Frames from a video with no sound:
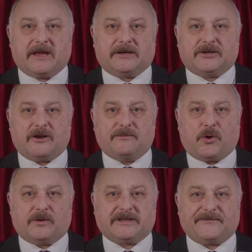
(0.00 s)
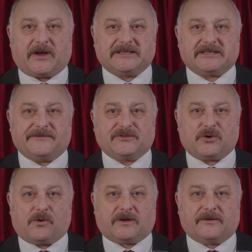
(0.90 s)
No more divisive
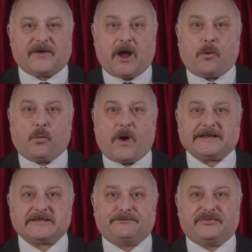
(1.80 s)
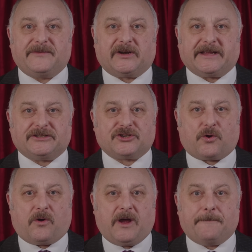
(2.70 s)
talk of white privilege
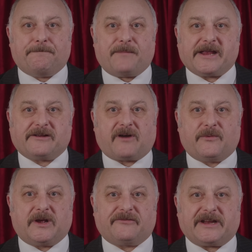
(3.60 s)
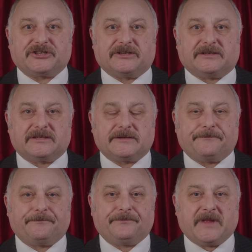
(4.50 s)
or microaggressions.
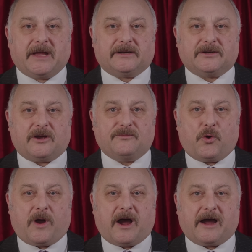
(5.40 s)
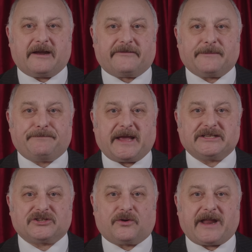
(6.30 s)
No more hiring
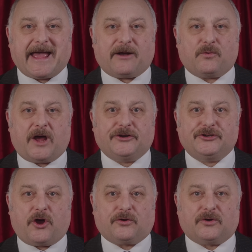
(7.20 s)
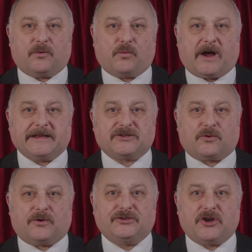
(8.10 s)
based on how non-white
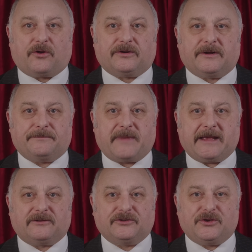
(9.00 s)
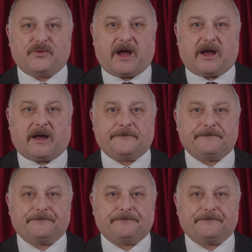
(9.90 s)
or non-male you are.